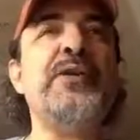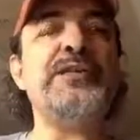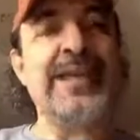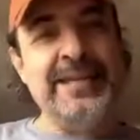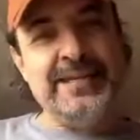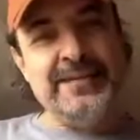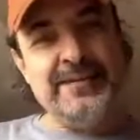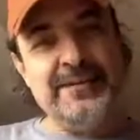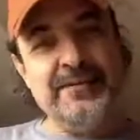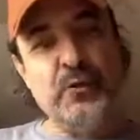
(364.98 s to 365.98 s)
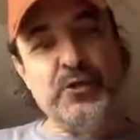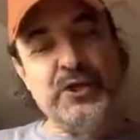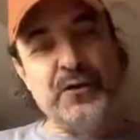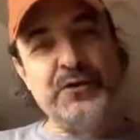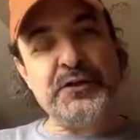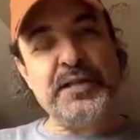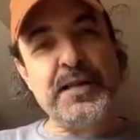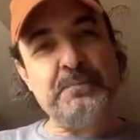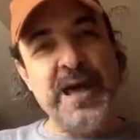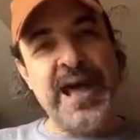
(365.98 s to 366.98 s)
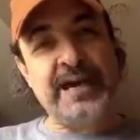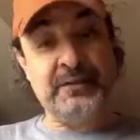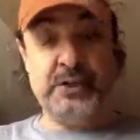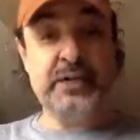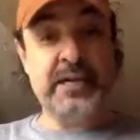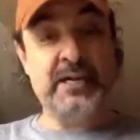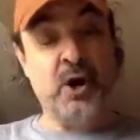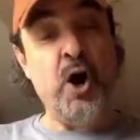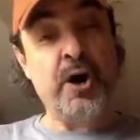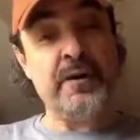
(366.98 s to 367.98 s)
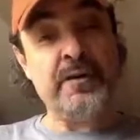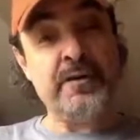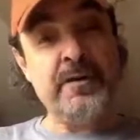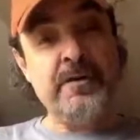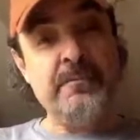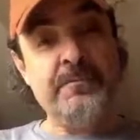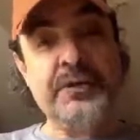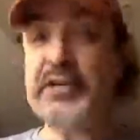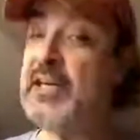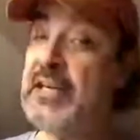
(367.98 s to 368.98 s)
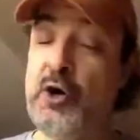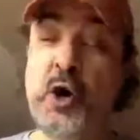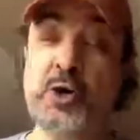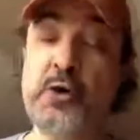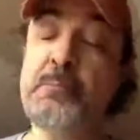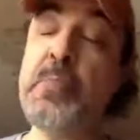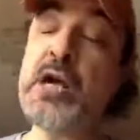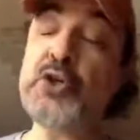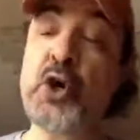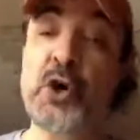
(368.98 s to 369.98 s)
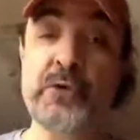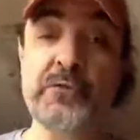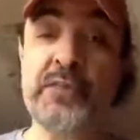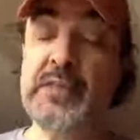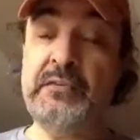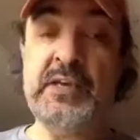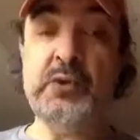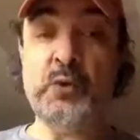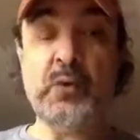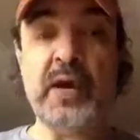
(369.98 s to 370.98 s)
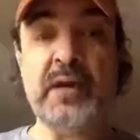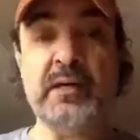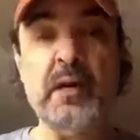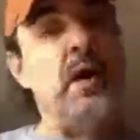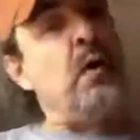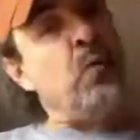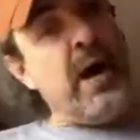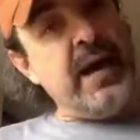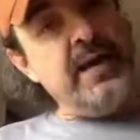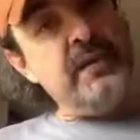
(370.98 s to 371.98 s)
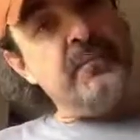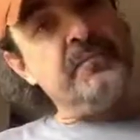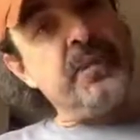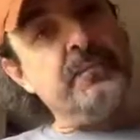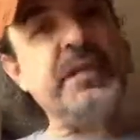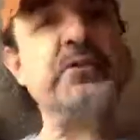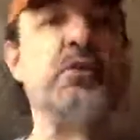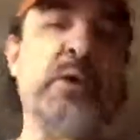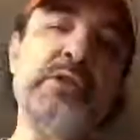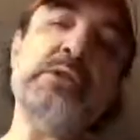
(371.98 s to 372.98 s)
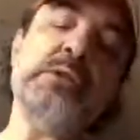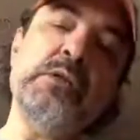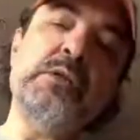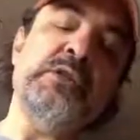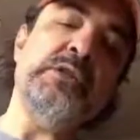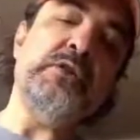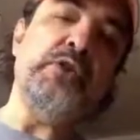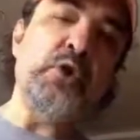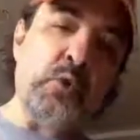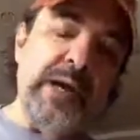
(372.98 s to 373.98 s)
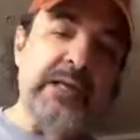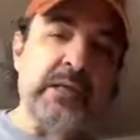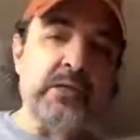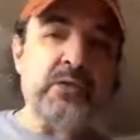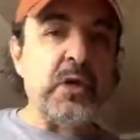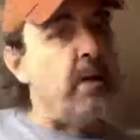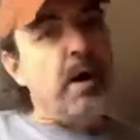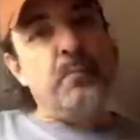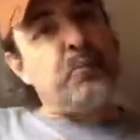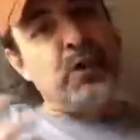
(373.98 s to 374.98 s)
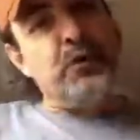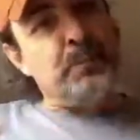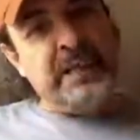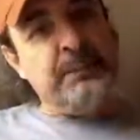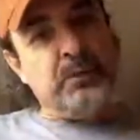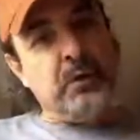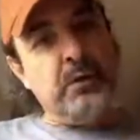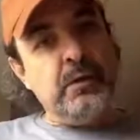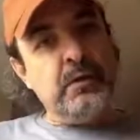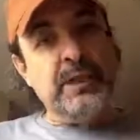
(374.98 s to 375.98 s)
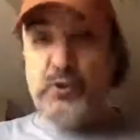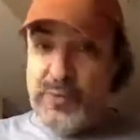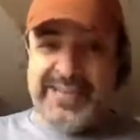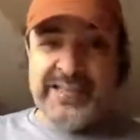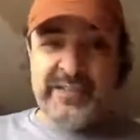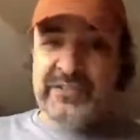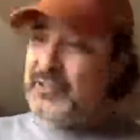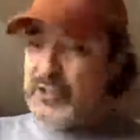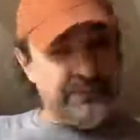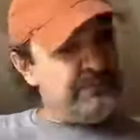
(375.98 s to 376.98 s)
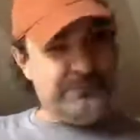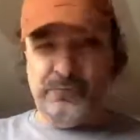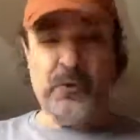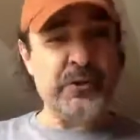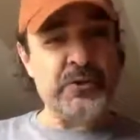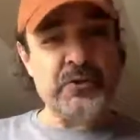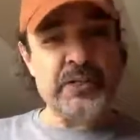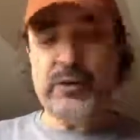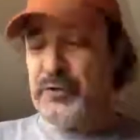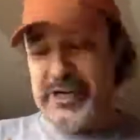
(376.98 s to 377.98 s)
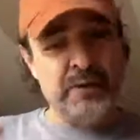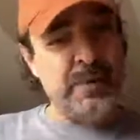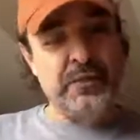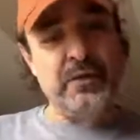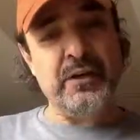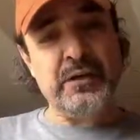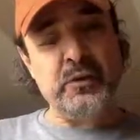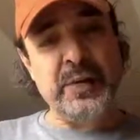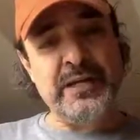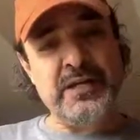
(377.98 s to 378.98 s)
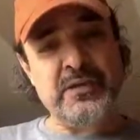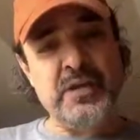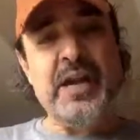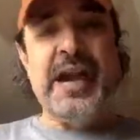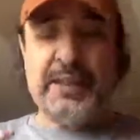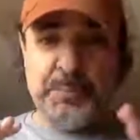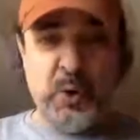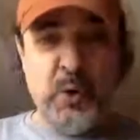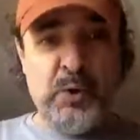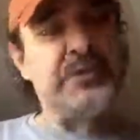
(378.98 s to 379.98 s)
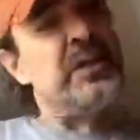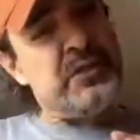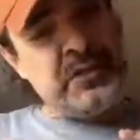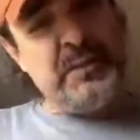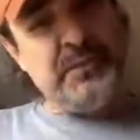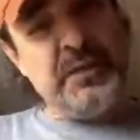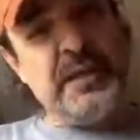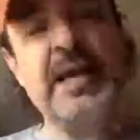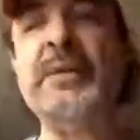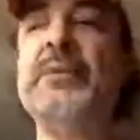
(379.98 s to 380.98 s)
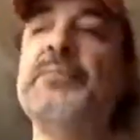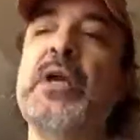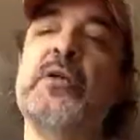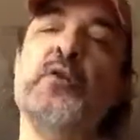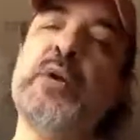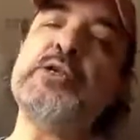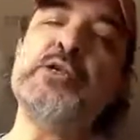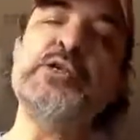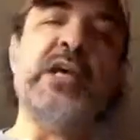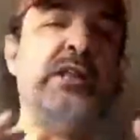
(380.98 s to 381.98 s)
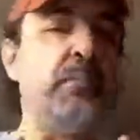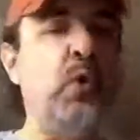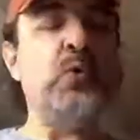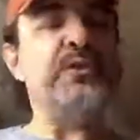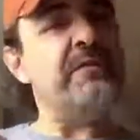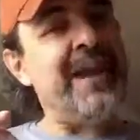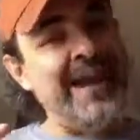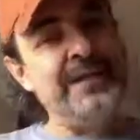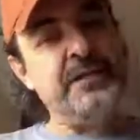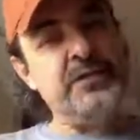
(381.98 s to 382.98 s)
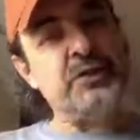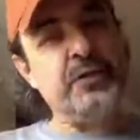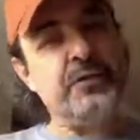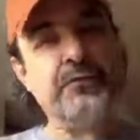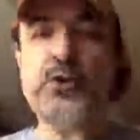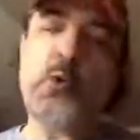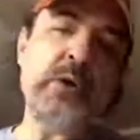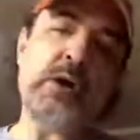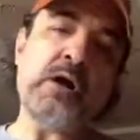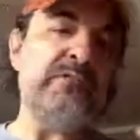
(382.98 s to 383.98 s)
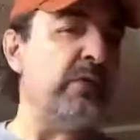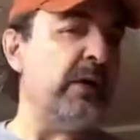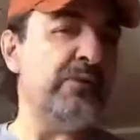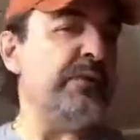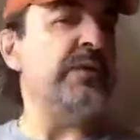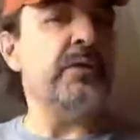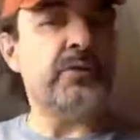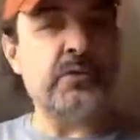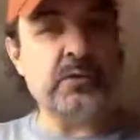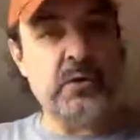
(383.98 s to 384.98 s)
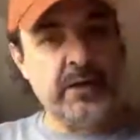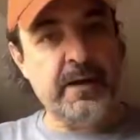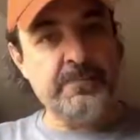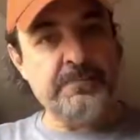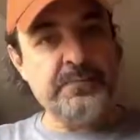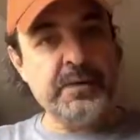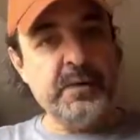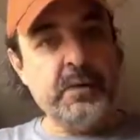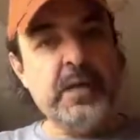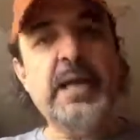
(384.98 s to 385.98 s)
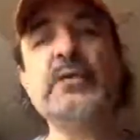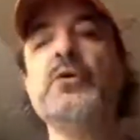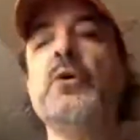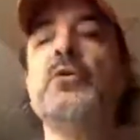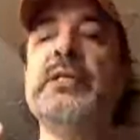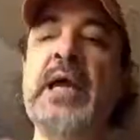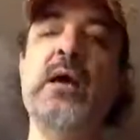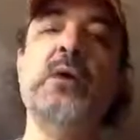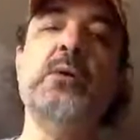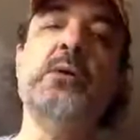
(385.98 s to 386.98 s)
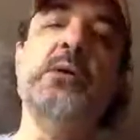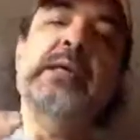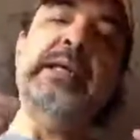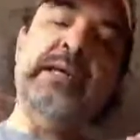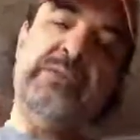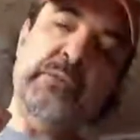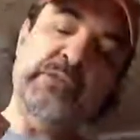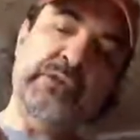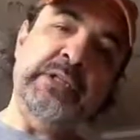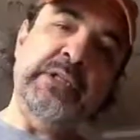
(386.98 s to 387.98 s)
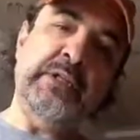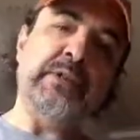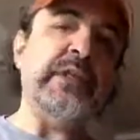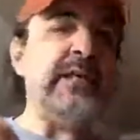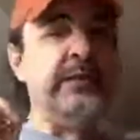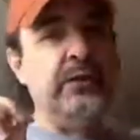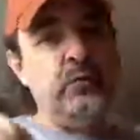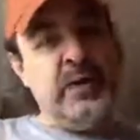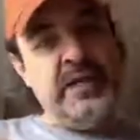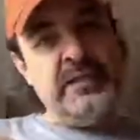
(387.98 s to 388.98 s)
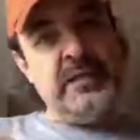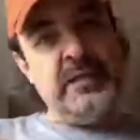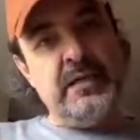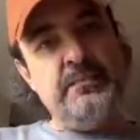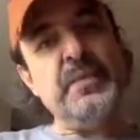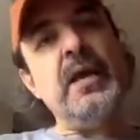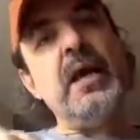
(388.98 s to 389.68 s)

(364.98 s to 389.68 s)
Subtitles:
and take it? Of course not. They're going to hit back, and they're going to hit hard. They're going to hit harder, much harder than they've hit Ukraine. Why? Because the Russians consider the Ukrainians a brother people. Lithuanians, they're just foreigners. They don't care about the Lithuanians. And the Poles, same thing. I mean, the Russians and the Poles have hated each other for going on 400 years, okay? And so now it seems clear that Lithuania